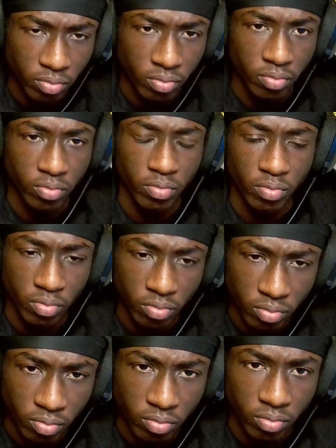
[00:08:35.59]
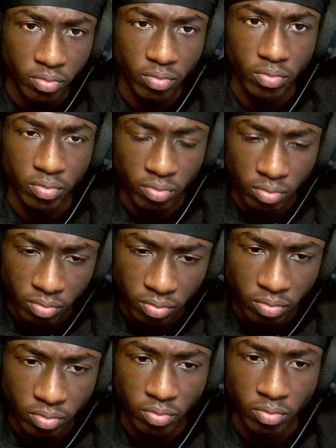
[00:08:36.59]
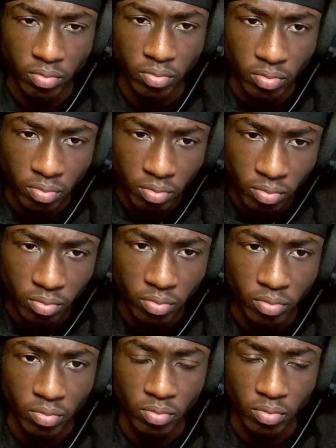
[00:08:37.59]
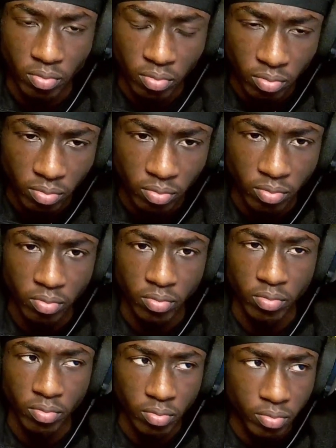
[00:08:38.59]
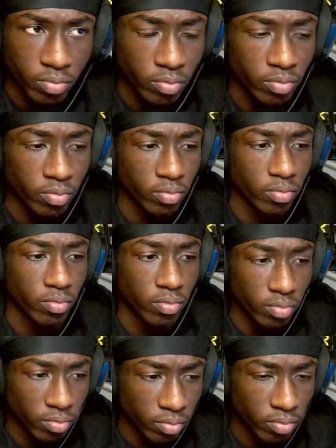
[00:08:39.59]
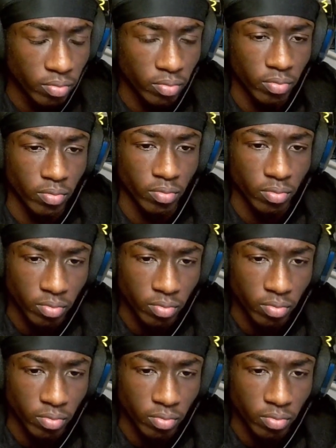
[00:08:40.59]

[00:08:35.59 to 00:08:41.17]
You know, because I know that's what's going on. Because these niggas ain't supposed to be rapping. I mean, who really like these niggas?